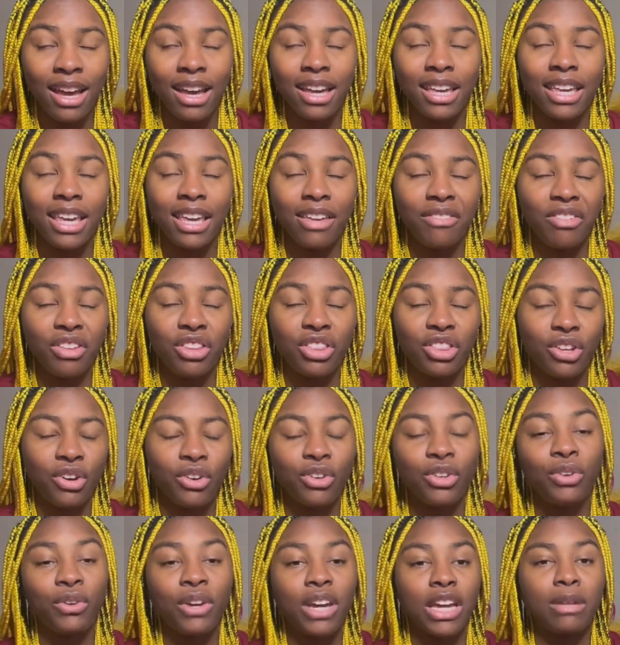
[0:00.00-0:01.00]
even though
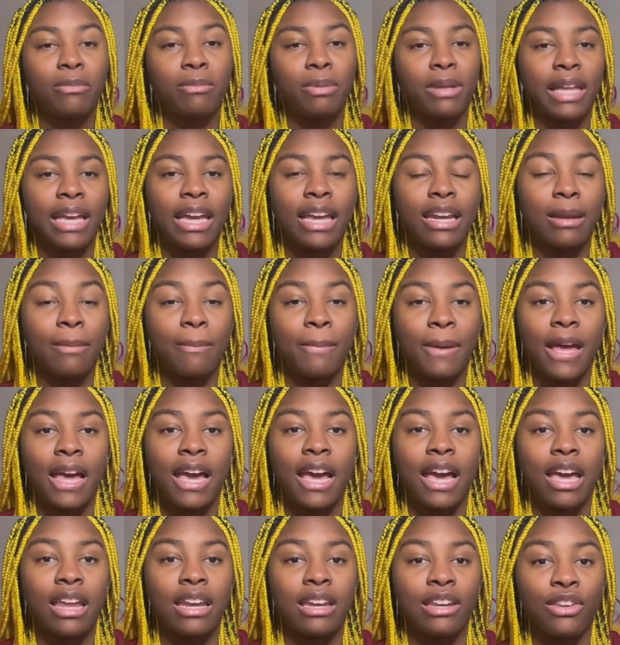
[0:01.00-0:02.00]
you can play in a
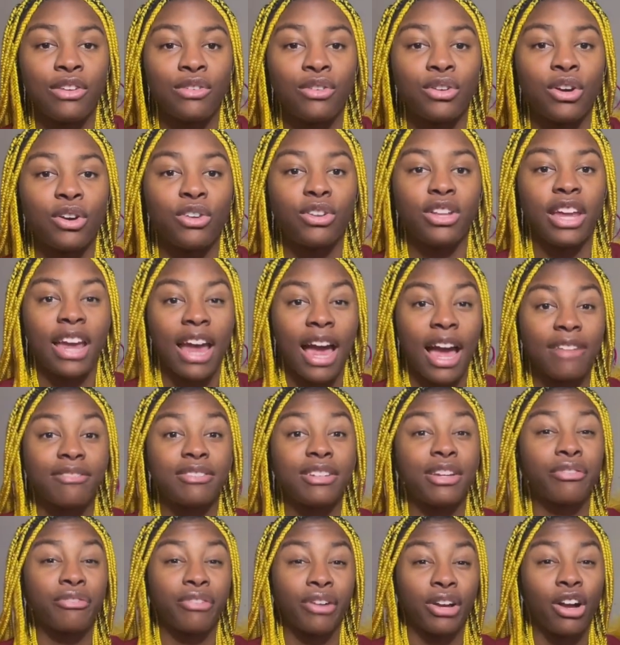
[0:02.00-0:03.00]
band, you know, they have
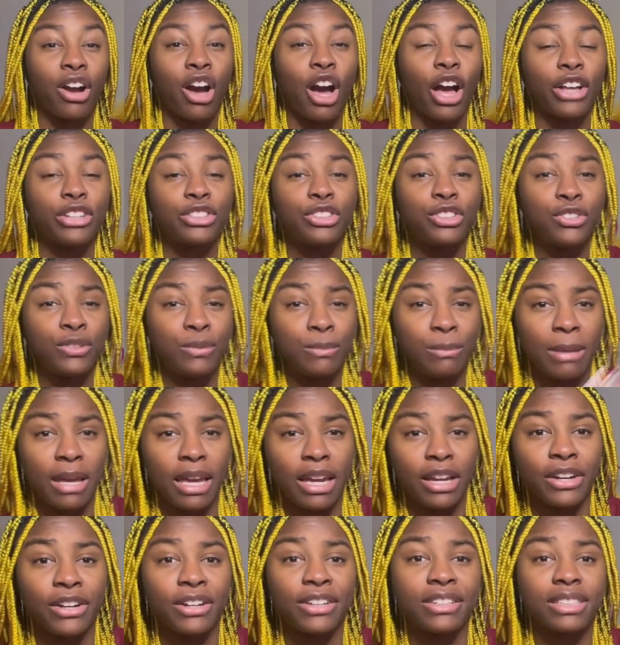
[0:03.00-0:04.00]
different costume
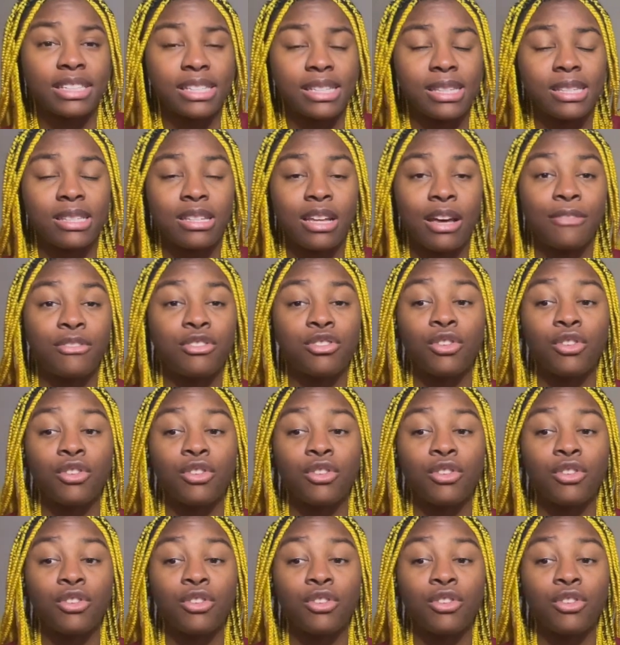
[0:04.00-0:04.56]
makers and stuff.